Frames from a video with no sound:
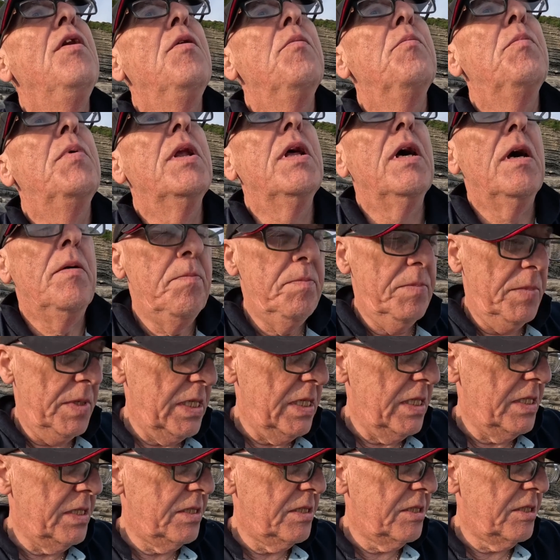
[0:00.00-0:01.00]
But
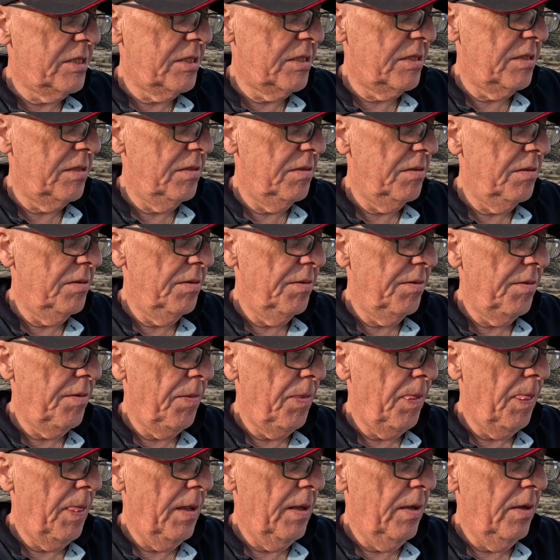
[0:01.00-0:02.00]
it's
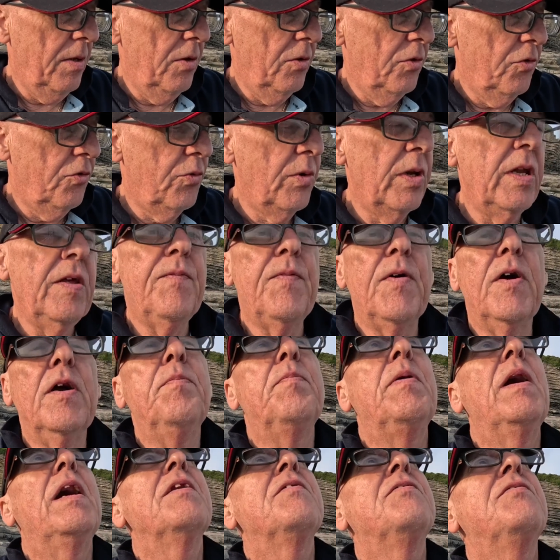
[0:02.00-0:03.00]

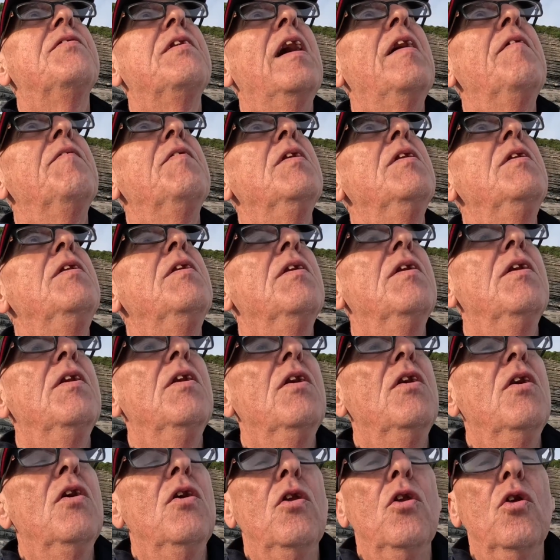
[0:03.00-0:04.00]
7:25,
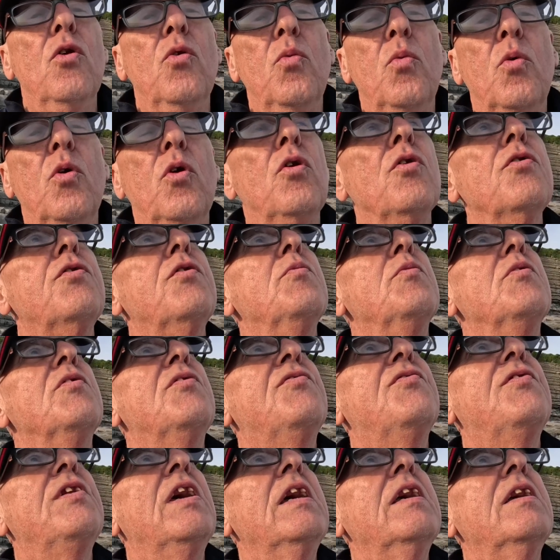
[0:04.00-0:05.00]
low water was
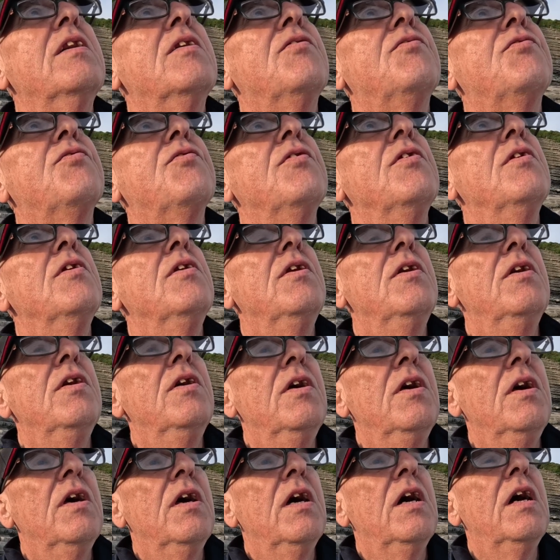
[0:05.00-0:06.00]
6.
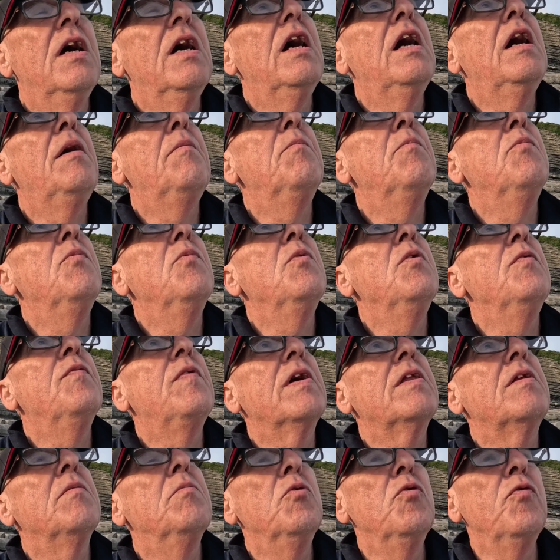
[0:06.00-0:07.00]
We've
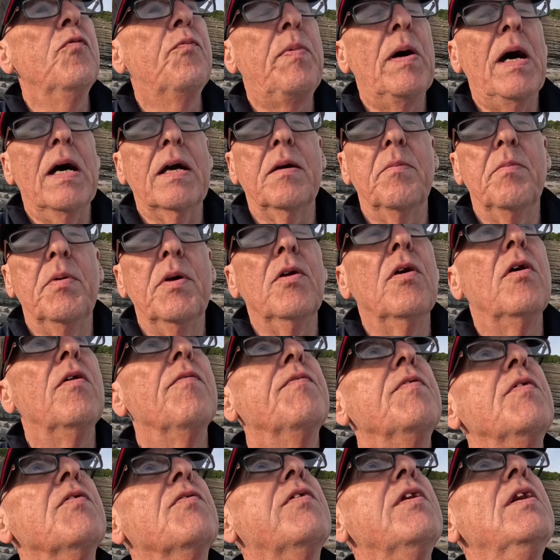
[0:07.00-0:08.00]
had to move back a bit
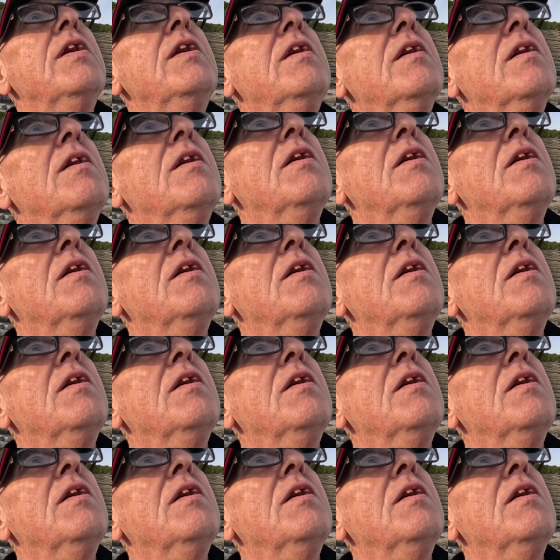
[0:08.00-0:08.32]
obviously,